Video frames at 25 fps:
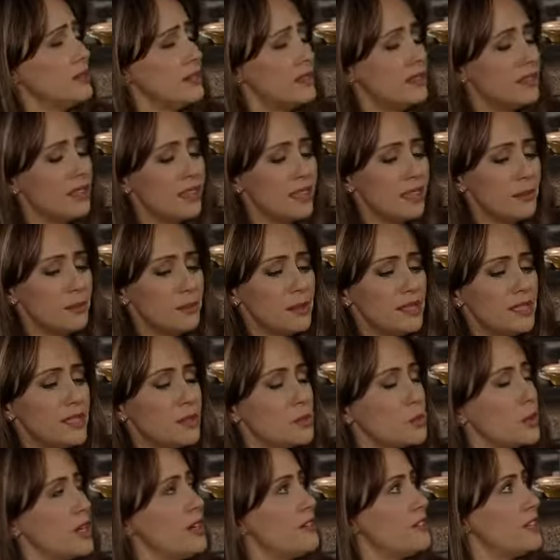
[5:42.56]
I had Mrs.
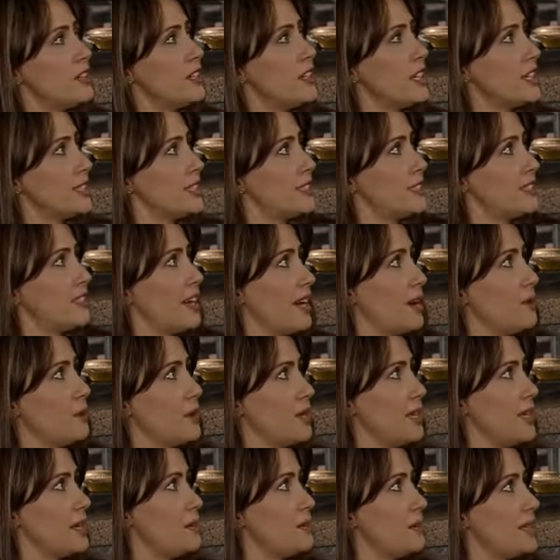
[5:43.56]
Weaver in yesterday,
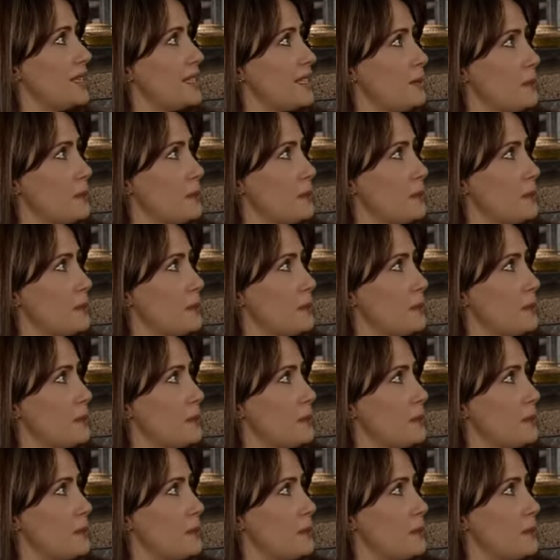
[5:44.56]
wanting a messy